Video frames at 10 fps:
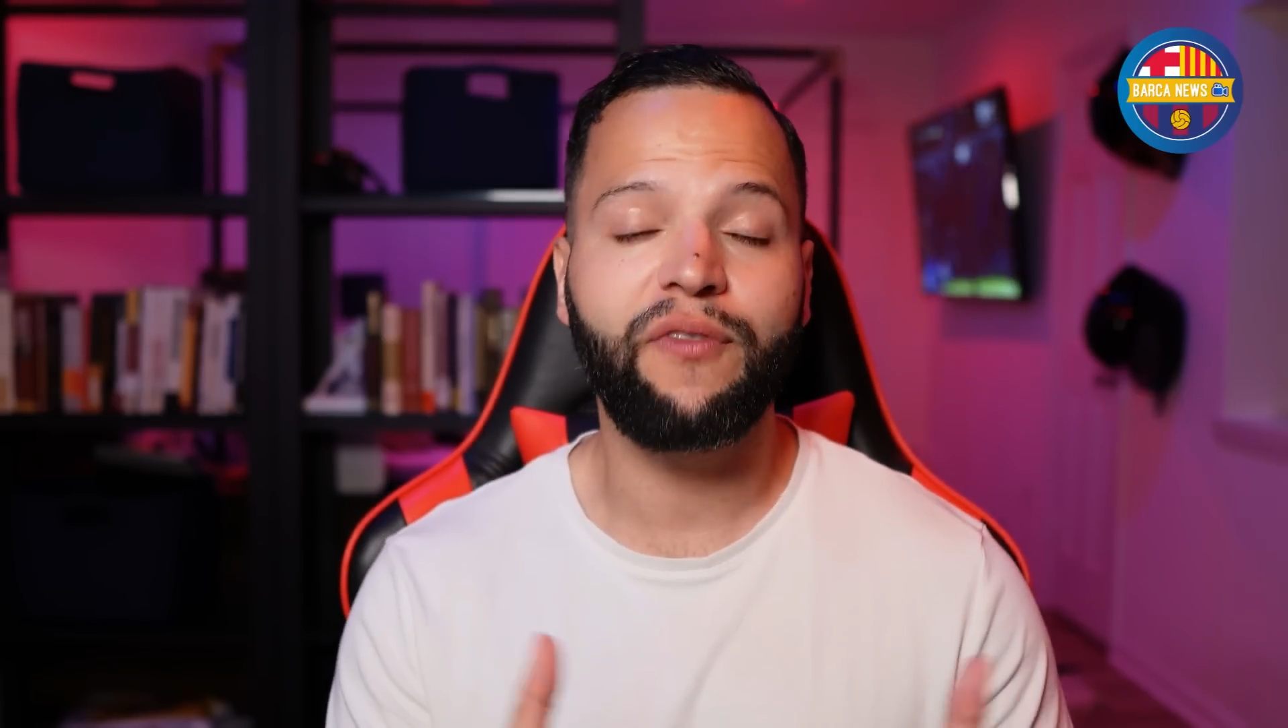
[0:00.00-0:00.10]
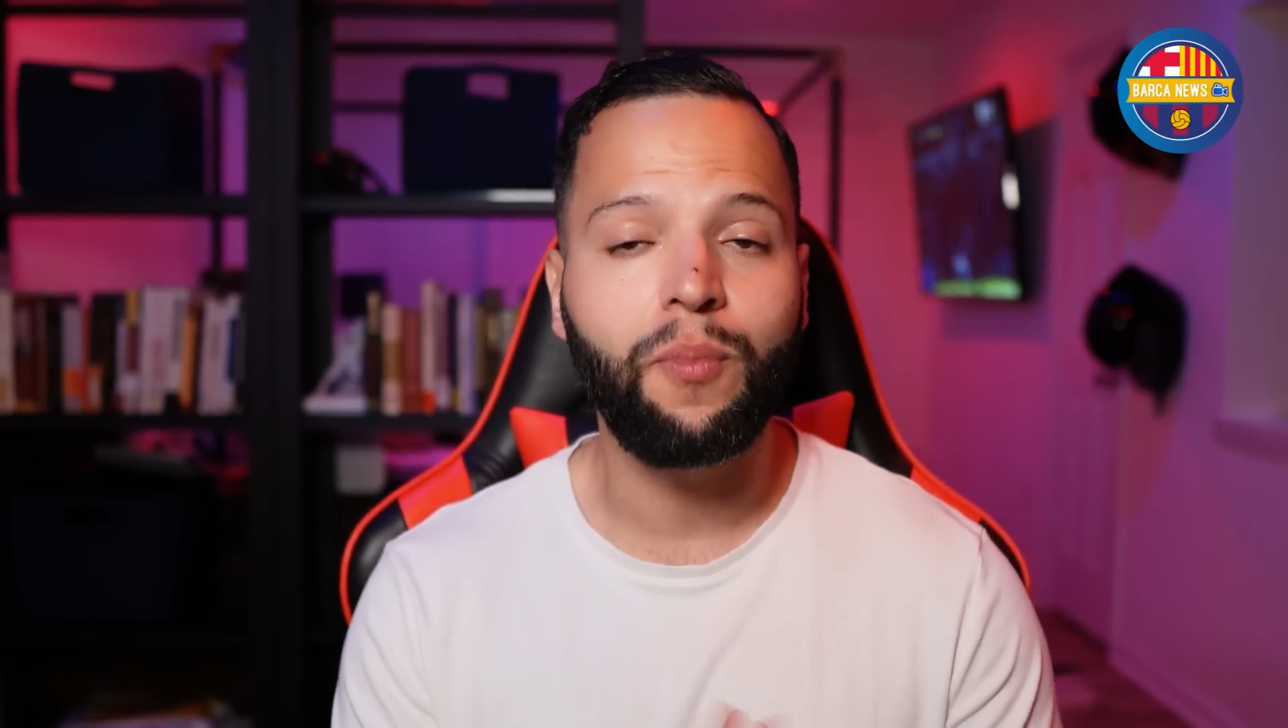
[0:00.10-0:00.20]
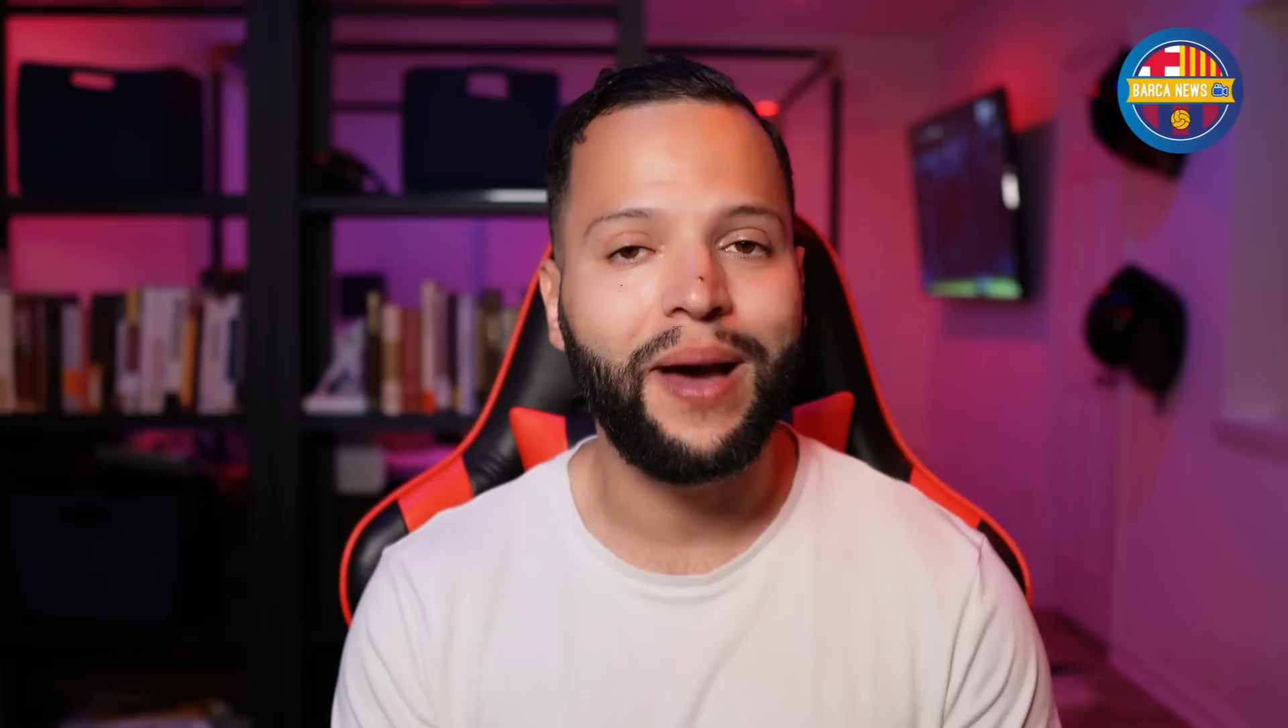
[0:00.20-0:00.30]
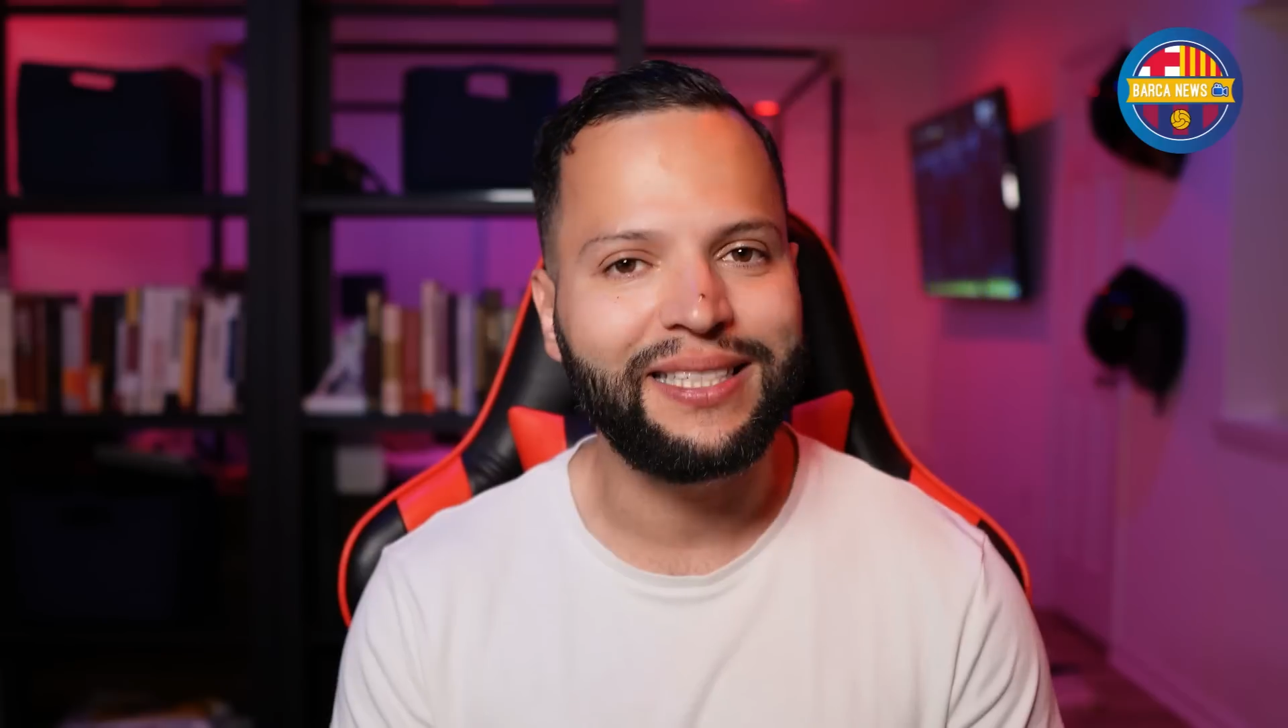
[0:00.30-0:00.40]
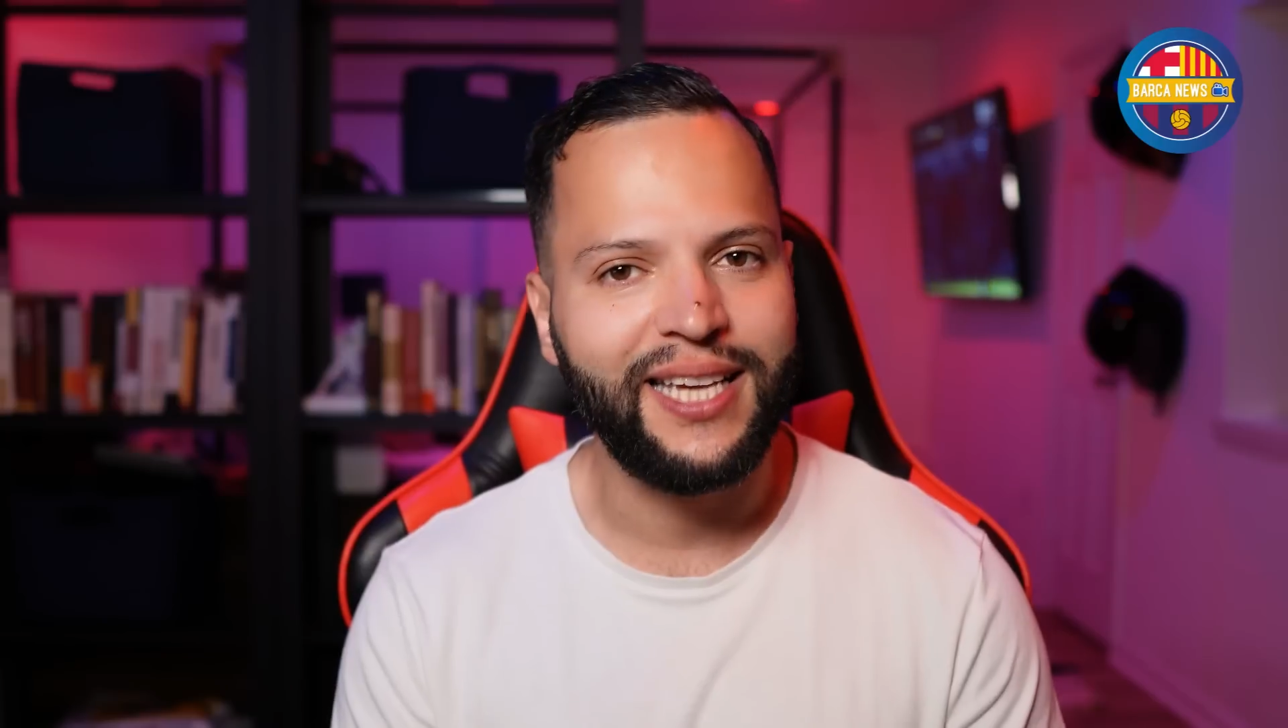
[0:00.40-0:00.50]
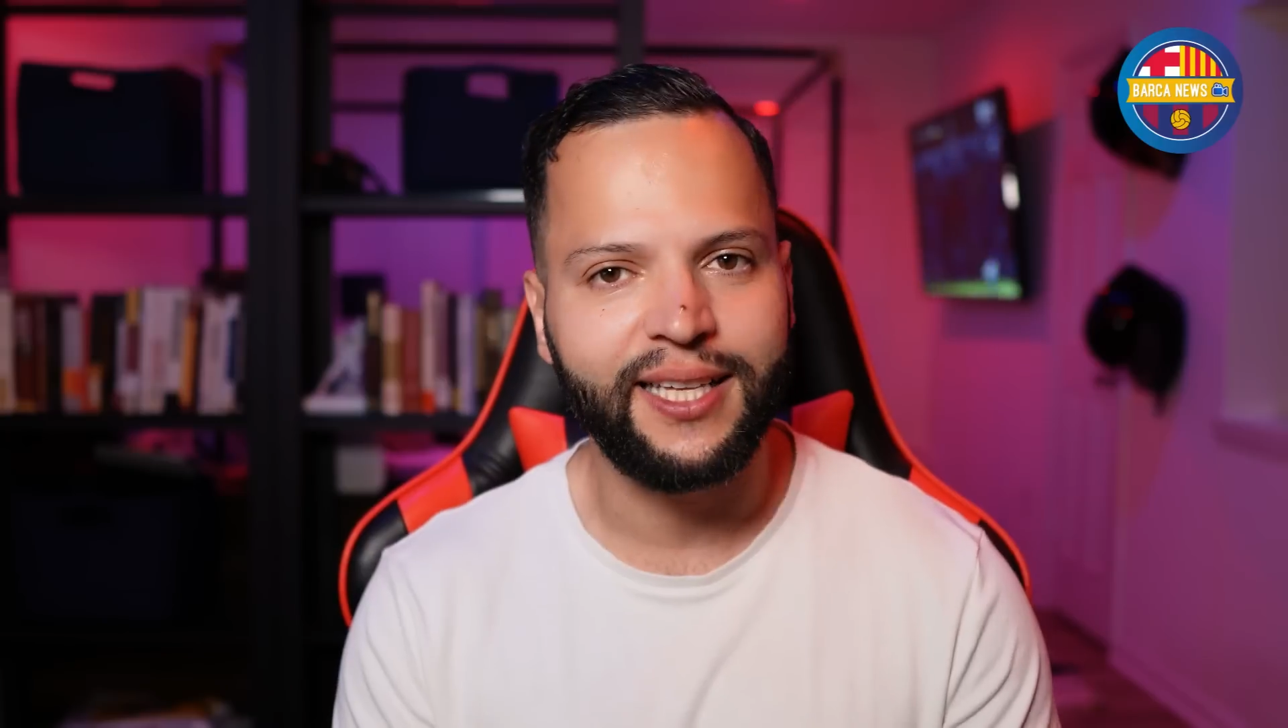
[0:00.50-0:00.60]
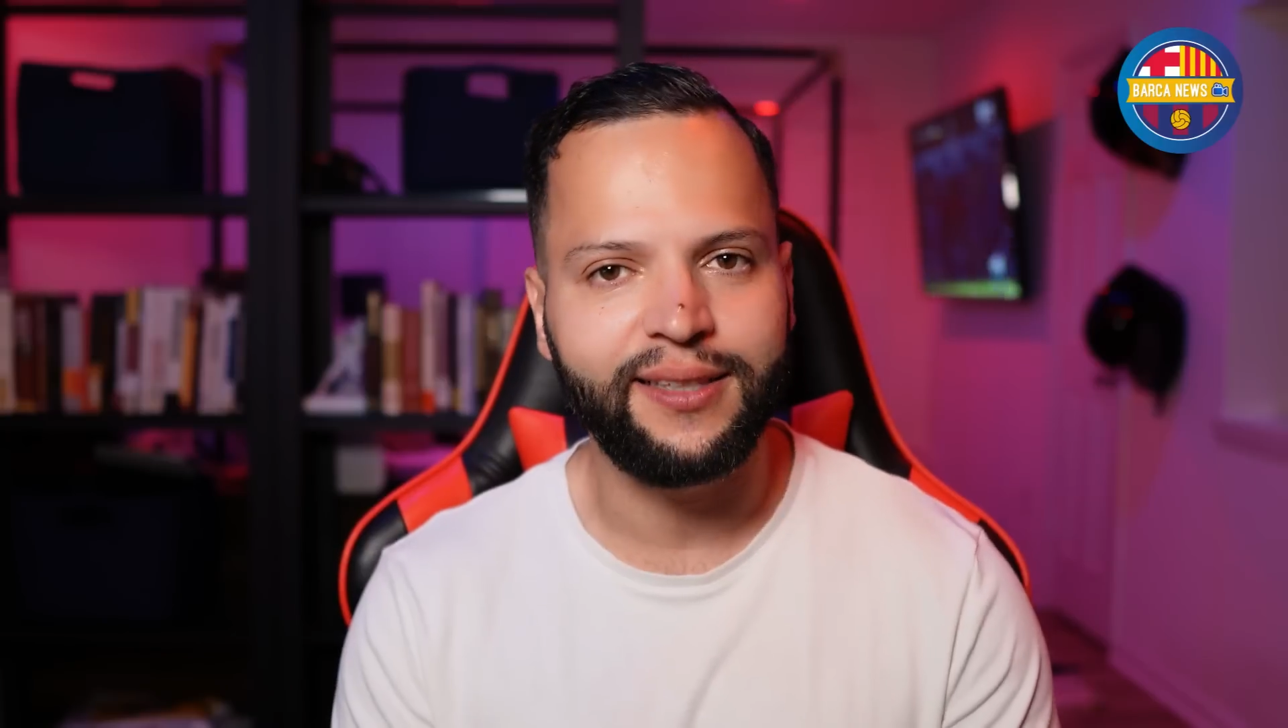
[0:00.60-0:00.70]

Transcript: of you might say